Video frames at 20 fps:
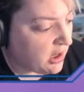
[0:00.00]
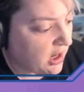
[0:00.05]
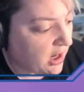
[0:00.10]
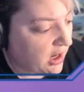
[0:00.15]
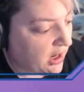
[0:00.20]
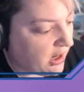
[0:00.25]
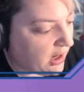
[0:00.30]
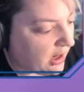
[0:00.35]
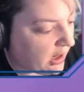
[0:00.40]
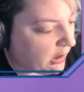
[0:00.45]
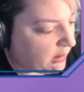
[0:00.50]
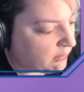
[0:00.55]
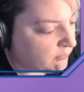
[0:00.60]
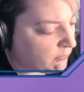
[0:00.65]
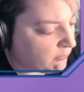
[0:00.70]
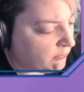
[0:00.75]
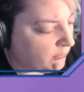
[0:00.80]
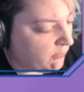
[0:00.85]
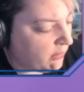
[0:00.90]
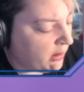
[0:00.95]

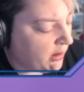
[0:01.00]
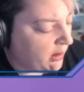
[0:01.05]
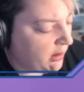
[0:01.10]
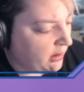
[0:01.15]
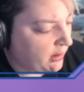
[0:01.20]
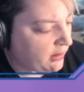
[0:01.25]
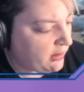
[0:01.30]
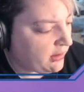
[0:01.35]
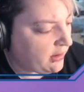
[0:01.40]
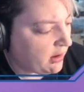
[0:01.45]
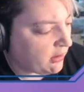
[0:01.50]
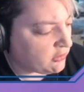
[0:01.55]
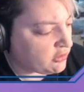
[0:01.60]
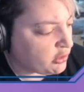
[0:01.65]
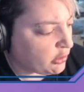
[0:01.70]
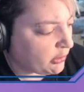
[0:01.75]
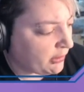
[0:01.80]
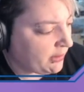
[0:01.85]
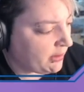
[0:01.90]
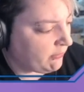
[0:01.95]
it'll
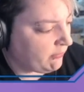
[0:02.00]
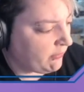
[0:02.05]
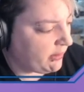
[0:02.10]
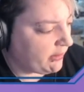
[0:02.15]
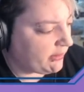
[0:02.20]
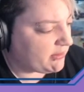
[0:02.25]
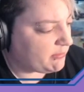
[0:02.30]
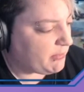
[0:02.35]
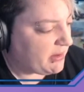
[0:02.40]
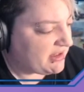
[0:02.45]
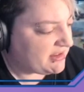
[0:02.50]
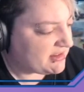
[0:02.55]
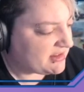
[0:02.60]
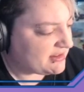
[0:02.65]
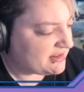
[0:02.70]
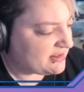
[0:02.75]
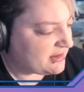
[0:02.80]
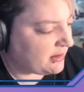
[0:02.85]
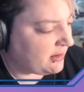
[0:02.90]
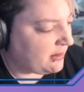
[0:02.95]
join them with
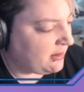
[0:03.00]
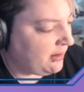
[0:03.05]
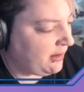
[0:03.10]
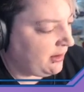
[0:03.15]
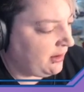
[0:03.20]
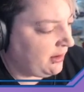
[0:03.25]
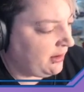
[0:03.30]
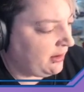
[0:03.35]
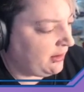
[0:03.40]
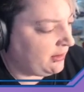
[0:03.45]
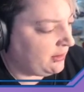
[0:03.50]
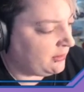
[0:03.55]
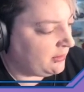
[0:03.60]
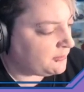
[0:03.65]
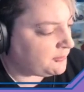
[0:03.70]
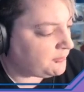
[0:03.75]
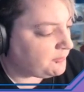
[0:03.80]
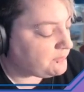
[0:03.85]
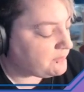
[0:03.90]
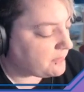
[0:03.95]
spaces.
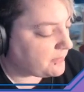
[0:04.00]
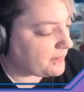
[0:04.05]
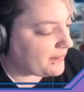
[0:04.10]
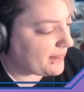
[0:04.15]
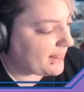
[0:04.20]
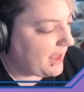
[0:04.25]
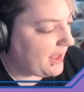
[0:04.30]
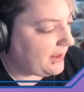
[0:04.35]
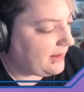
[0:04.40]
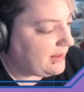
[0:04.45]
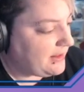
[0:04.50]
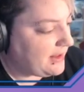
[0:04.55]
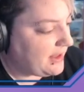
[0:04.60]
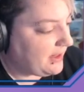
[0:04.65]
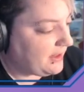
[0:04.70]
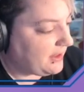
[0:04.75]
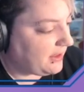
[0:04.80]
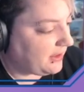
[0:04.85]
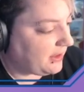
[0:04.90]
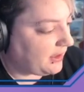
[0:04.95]
And
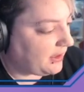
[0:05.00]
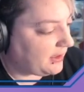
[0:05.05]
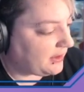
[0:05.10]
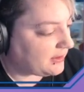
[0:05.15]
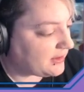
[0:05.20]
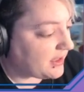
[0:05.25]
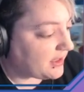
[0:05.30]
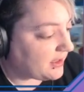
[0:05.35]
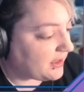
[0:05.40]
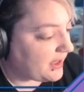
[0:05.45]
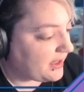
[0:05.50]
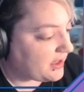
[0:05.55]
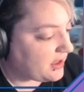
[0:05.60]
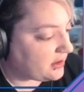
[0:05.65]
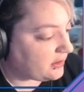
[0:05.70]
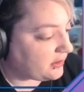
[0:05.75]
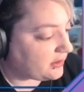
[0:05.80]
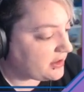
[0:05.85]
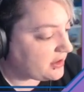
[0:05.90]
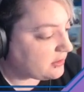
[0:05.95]
then let light
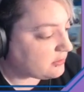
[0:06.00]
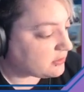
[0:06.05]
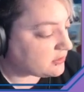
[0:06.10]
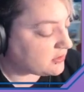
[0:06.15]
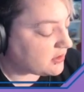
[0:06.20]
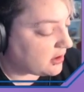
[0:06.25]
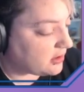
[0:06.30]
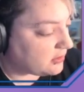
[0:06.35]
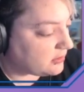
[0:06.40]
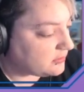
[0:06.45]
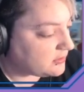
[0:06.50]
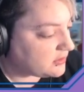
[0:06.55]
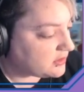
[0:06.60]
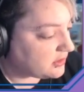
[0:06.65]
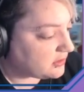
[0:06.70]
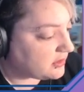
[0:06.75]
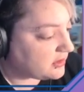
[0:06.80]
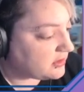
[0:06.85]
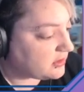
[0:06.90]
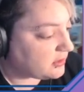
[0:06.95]
color equal null.
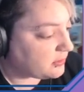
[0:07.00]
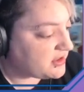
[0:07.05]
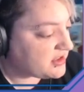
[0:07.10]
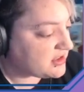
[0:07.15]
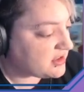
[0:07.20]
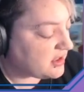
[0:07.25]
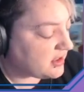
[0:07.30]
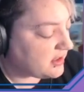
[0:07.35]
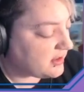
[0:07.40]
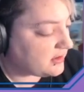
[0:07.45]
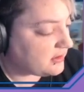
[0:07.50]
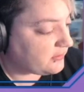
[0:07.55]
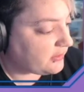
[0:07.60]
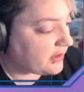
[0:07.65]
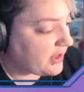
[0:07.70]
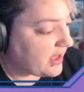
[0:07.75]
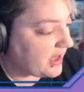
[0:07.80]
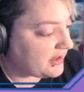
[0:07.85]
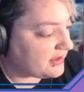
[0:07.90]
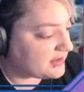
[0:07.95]
So the reason for
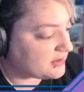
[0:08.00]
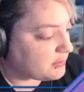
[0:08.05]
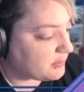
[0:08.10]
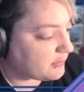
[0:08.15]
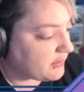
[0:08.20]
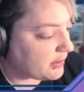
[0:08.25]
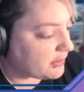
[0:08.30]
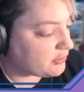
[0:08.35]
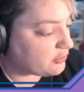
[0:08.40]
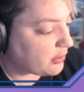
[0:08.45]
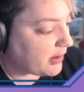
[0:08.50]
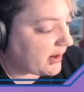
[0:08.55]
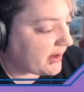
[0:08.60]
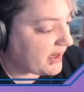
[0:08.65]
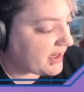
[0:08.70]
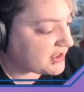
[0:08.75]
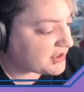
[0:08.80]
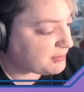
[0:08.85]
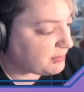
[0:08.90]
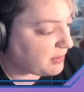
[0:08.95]
that is we've got a try
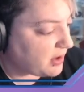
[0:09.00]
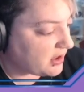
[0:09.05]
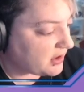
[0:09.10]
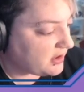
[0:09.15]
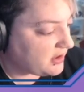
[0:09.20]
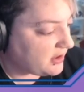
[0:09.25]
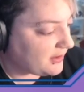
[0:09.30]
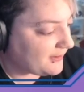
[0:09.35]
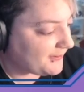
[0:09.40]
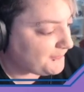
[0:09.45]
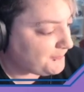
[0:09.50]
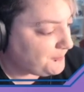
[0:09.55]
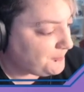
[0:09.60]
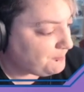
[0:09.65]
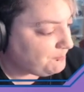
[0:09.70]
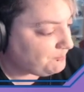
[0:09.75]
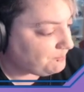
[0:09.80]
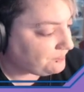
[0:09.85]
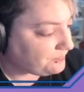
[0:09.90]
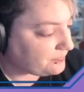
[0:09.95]
catch block here.
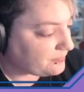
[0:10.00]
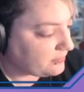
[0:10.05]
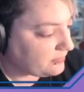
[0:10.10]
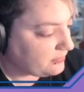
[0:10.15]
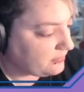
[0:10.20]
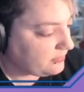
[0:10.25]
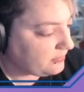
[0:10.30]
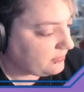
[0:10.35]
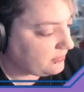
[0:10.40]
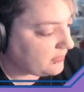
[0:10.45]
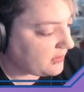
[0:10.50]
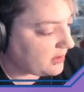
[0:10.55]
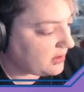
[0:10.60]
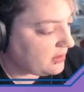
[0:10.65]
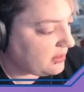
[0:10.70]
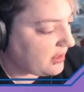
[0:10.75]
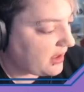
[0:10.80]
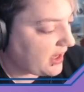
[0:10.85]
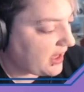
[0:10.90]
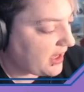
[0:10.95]

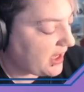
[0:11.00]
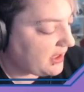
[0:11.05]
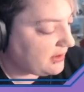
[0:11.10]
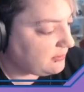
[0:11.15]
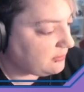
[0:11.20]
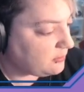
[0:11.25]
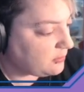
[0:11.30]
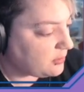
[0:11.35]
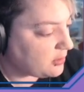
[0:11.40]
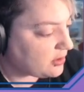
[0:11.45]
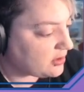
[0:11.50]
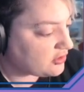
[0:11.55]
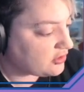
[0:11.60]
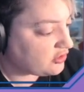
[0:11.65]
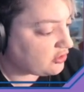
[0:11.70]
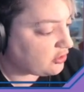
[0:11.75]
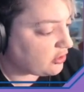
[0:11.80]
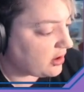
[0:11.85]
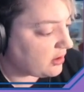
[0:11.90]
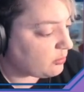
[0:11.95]
that
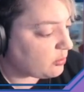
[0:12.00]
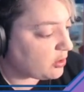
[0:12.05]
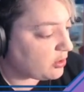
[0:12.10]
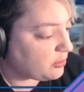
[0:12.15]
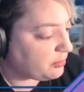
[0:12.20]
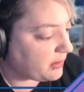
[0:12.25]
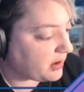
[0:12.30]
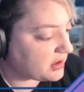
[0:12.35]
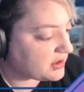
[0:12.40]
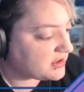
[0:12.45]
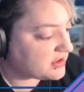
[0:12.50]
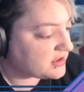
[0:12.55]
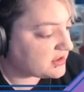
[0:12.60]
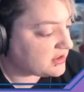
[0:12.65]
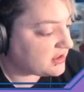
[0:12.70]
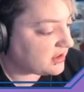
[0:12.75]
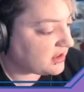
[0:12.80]
will parse the